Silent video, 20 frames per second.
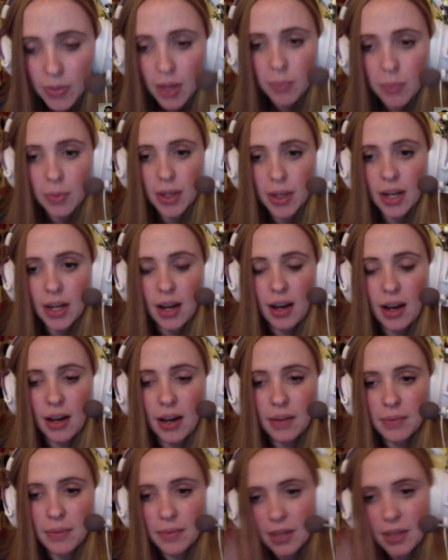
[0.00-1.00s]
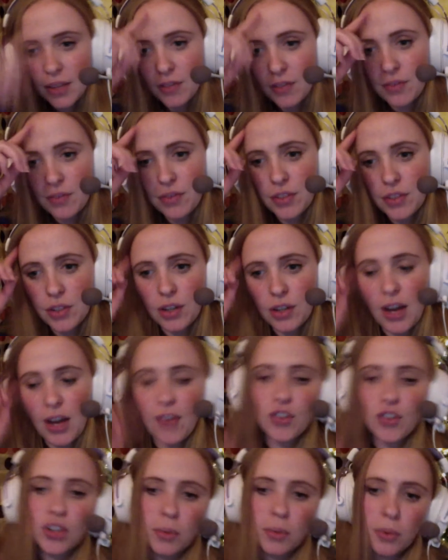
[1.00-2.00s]
But if you're having
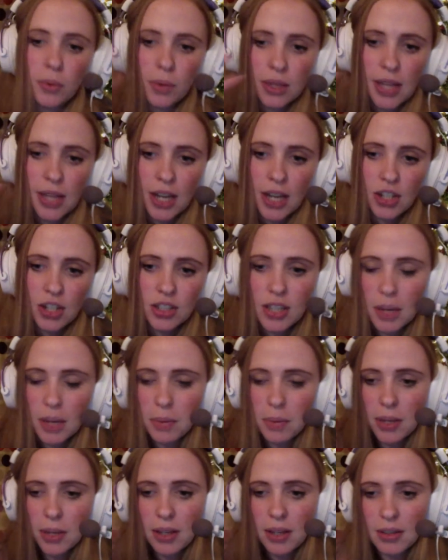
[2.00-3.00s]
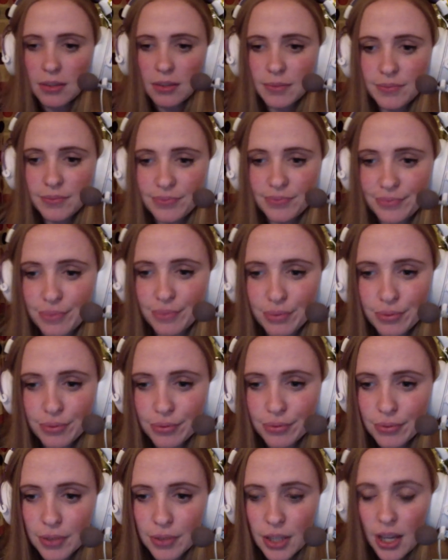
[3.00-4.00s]
trouble with that, just type in
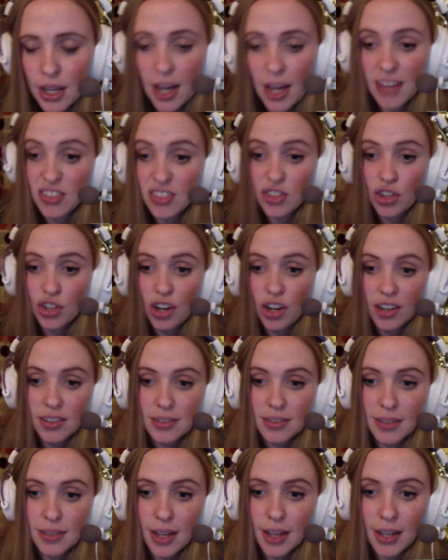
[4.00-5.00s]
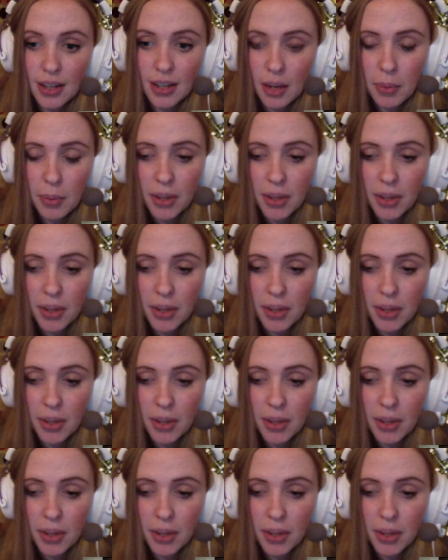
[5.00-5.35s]
Starks, and I'm on there.